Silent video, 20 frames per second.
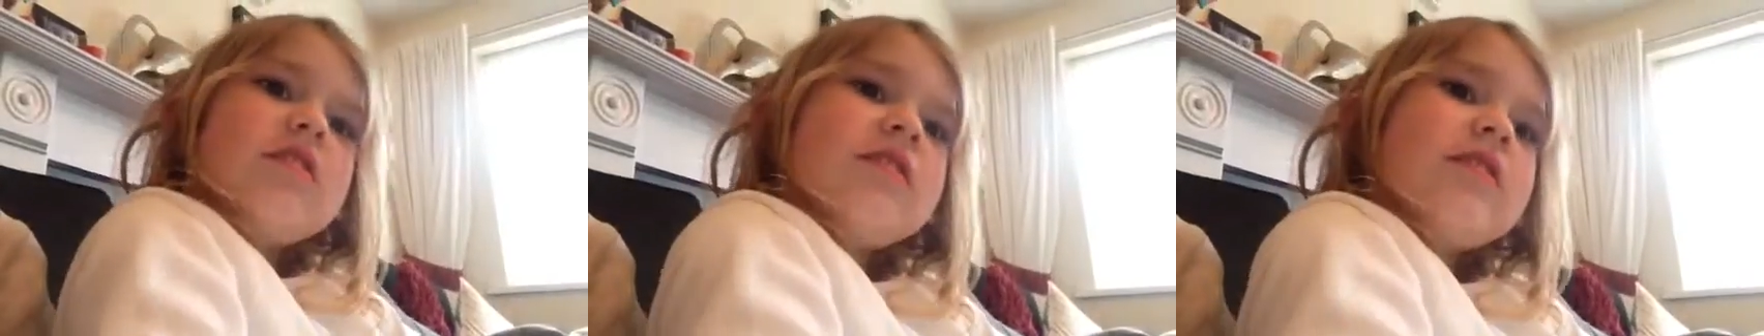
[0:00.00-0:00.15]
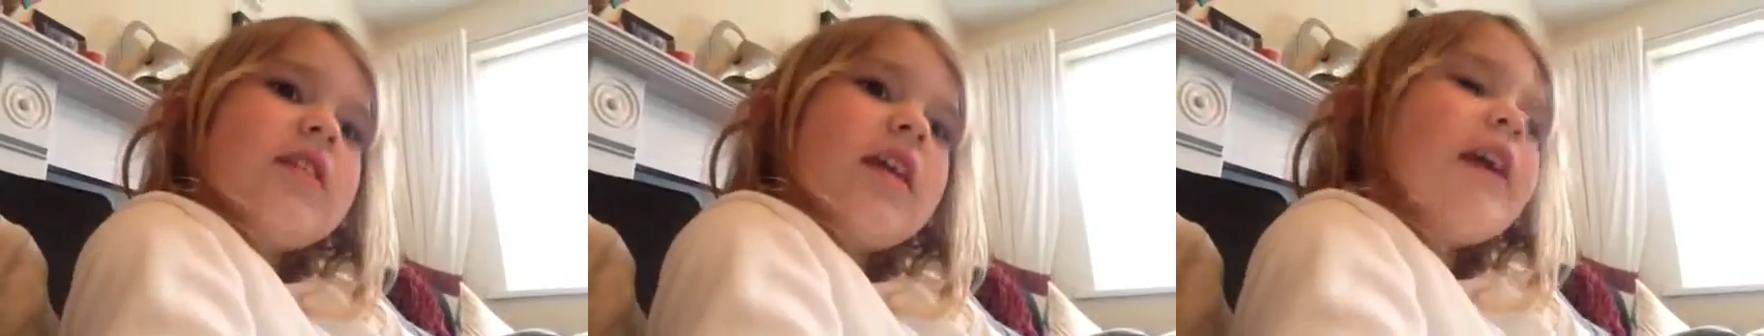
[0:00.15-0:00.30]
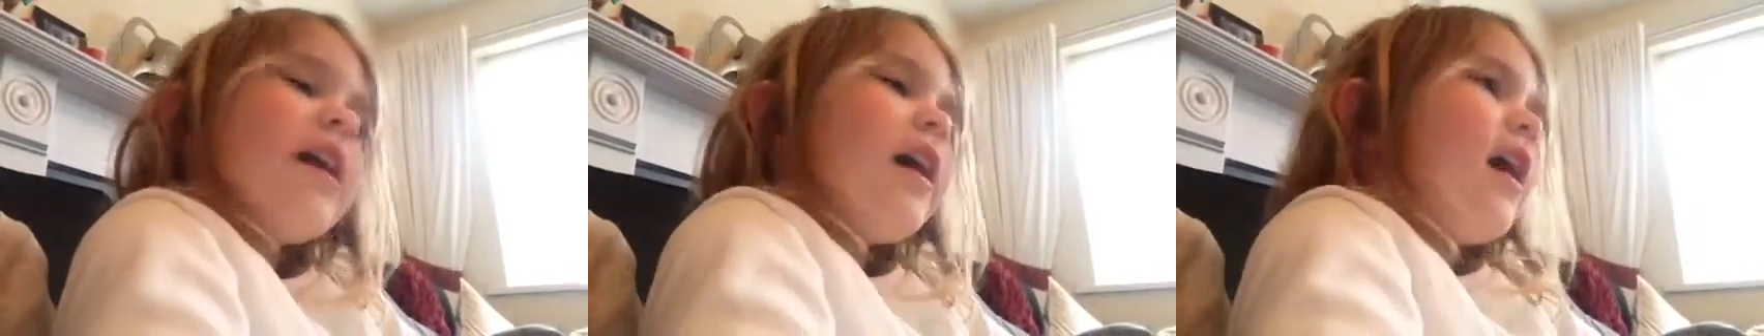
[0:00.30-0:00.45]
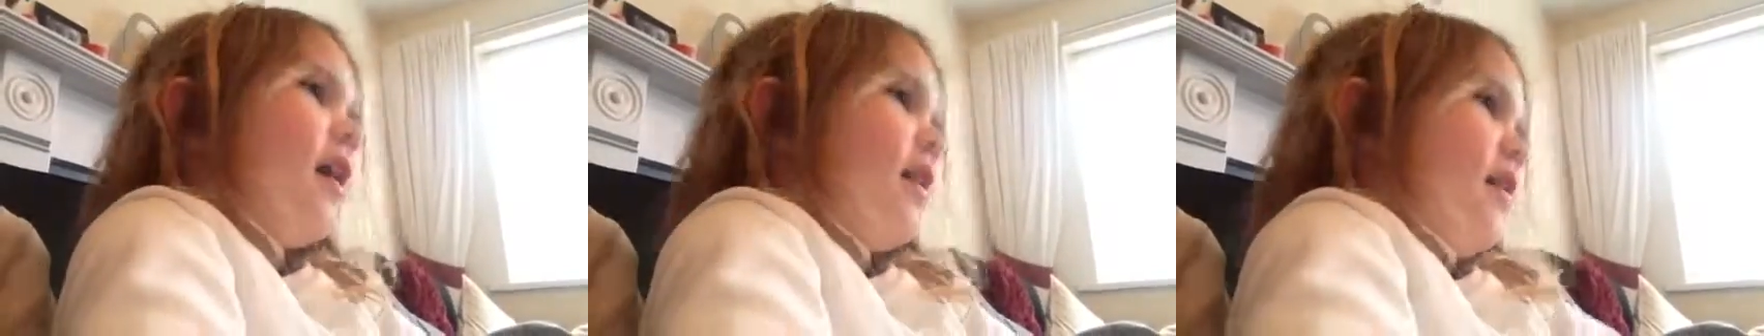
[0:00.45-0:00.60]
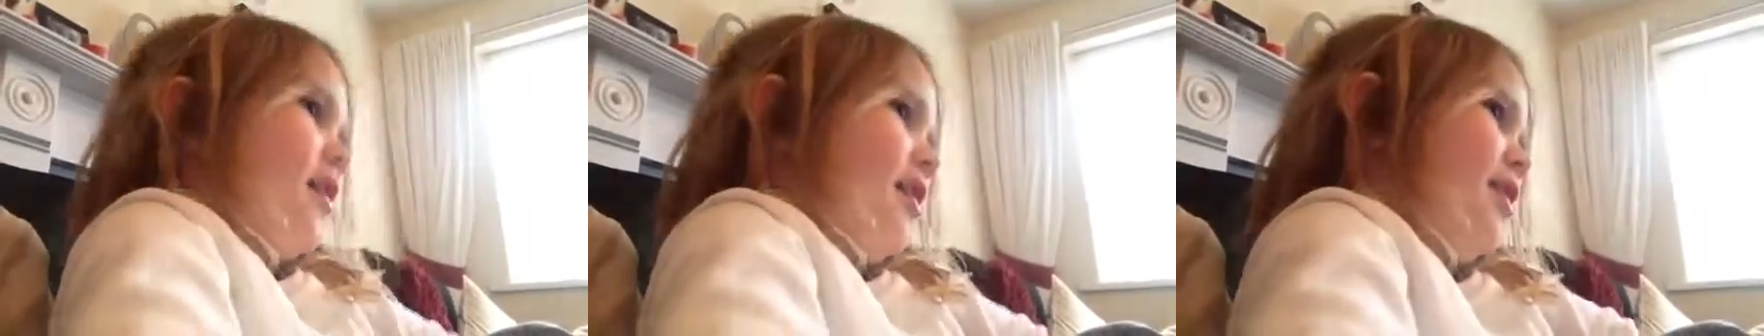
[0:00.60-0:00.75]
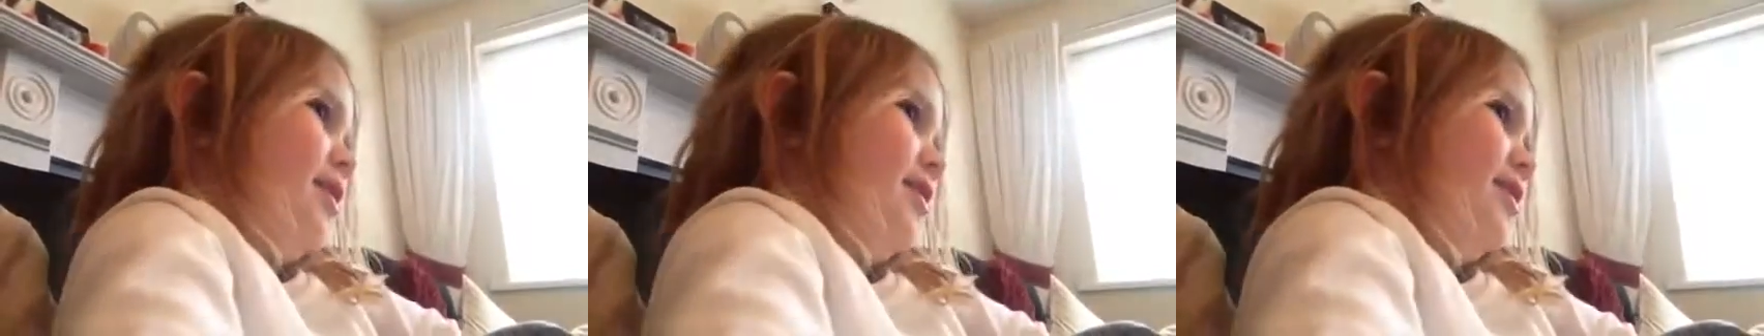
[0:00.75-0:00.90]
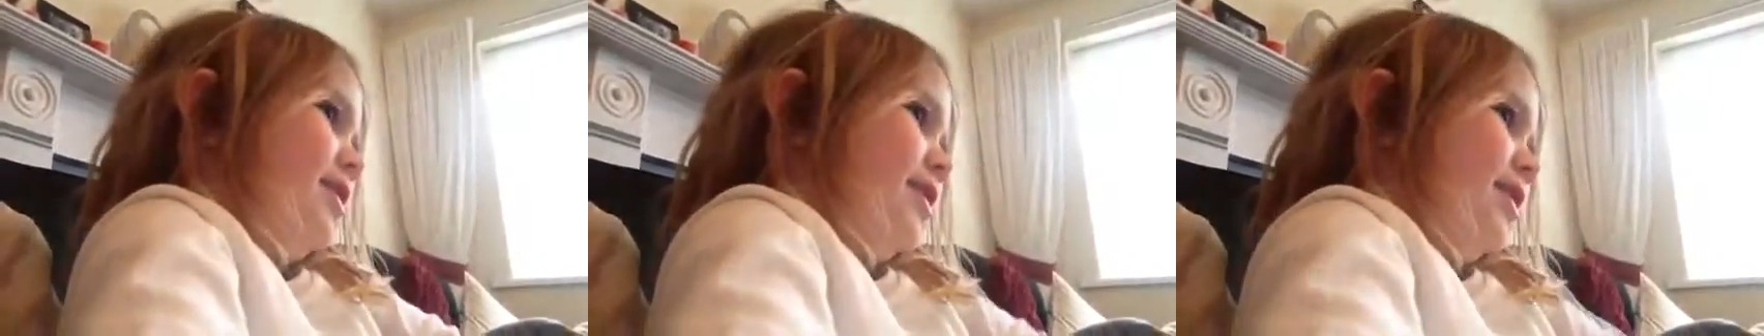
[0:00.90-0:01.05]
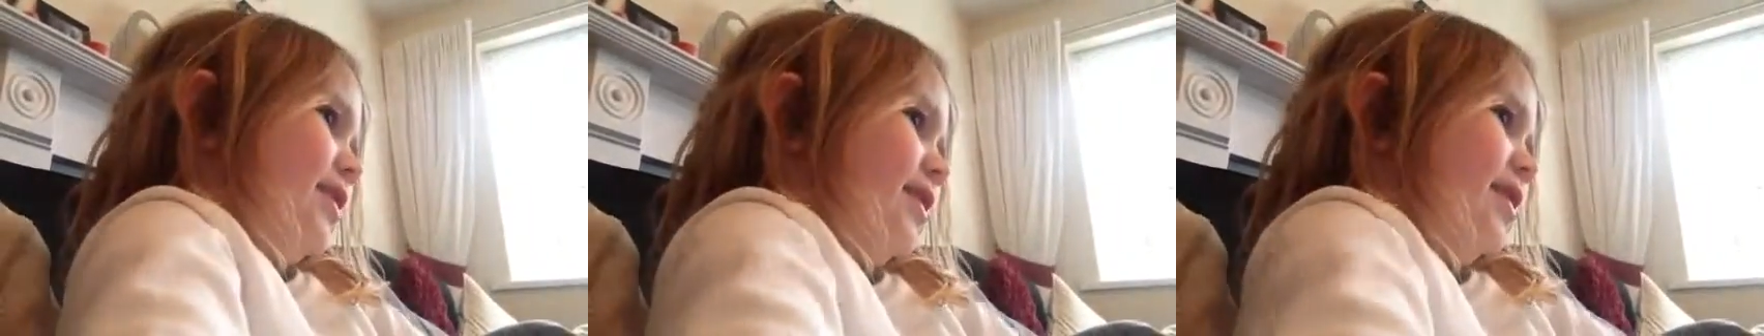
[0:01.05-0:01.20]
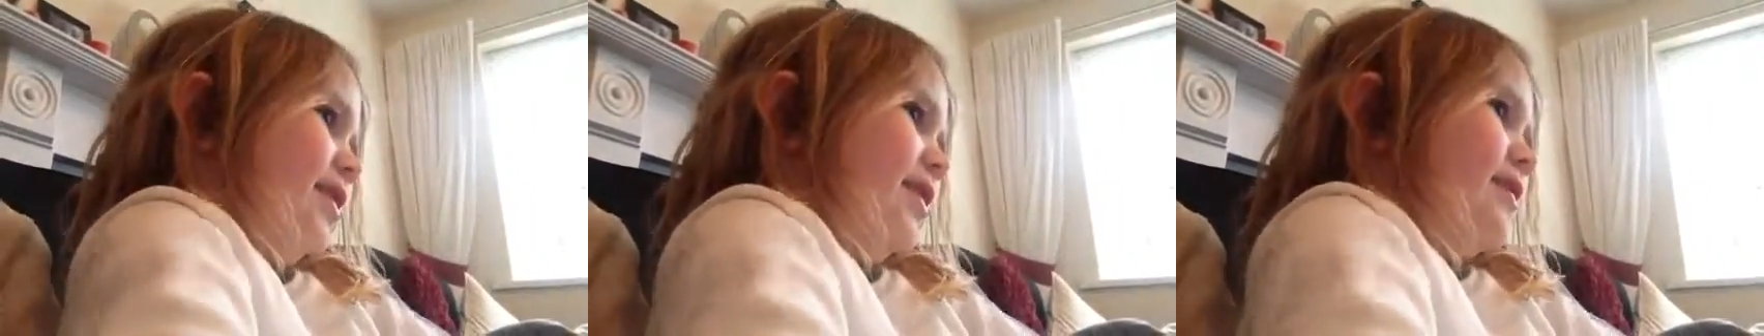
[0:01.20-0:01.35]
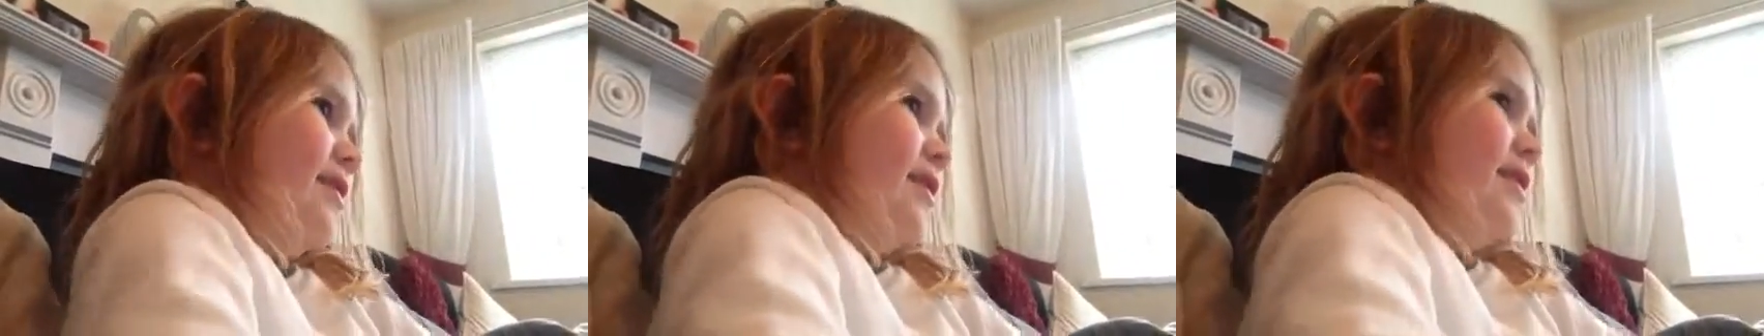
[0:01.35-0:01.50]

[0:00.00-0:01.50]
They are colours.